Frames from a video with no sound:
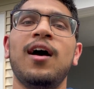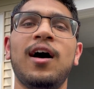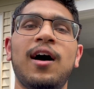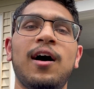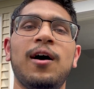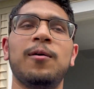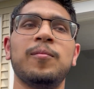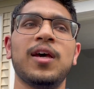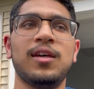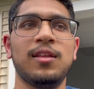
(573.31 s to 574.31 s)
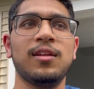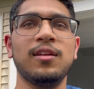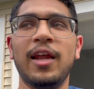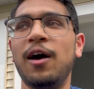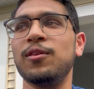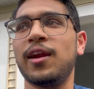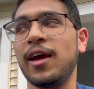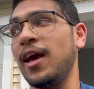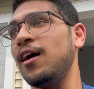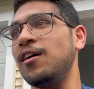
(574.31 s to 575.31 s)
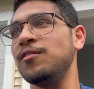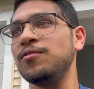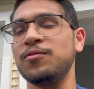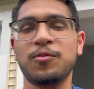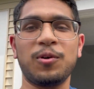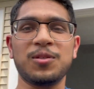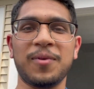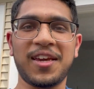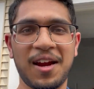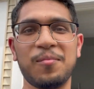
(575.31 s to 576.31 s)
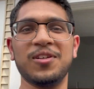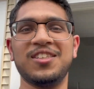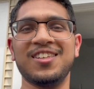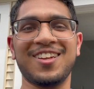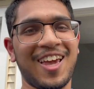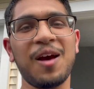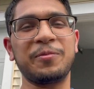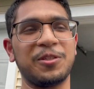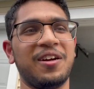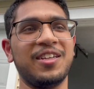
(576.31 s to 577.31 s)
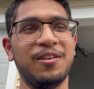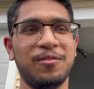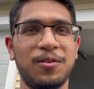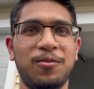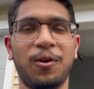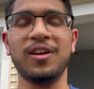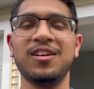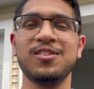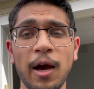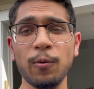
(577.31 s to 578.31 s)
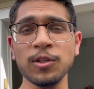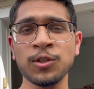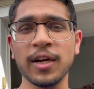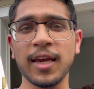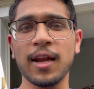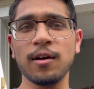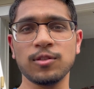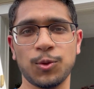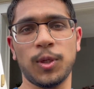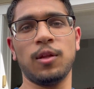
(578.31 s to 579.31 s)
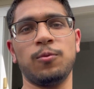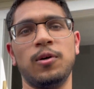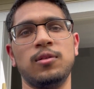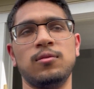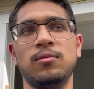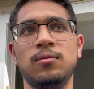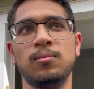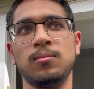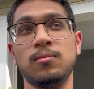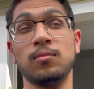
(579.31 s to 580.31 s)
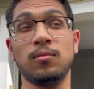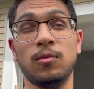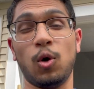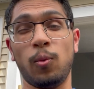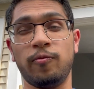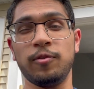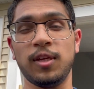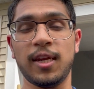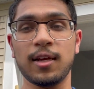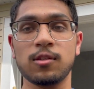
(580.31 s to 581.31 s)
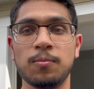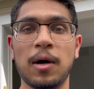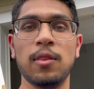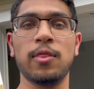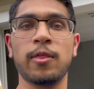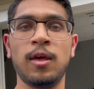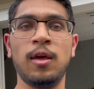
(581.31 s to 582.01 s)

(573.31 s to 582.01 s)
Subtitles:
And then now that I have, of course, my camera didn't capture any of it for you. I will try to get out to another one, hopefully next month,